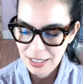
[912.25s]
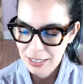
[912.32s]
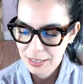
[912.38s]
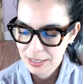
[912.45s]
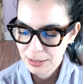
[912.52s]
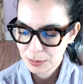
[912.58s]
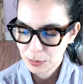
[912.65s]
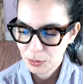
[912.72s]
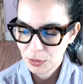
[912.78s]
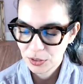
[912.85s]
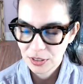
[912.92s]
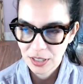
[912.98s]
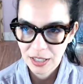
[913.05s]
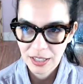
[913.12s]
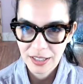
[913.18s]
It's
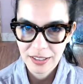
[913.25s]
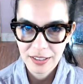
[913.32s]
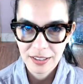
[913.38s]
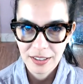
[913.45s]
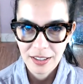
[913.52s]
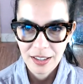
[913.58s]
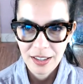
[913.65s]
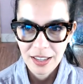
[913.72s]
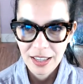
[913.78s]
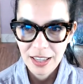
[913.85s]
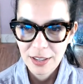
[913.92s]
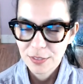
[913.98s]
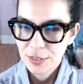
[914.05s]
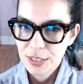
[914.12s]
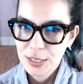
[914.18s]
more like
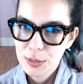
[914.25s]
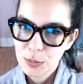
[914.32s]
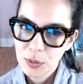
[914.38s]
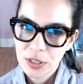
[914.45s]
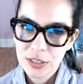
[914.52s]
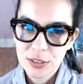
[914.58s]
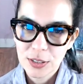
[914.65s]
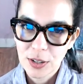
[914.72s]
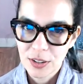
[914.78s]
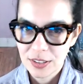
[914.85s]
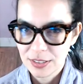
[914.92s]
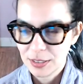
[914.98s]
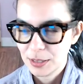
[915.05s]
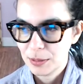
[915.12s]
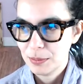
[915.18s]
if this works,
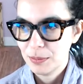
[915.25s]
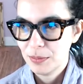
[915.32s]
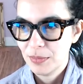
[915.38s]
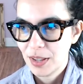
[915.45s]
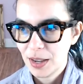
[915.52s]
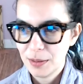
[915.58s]
awesome.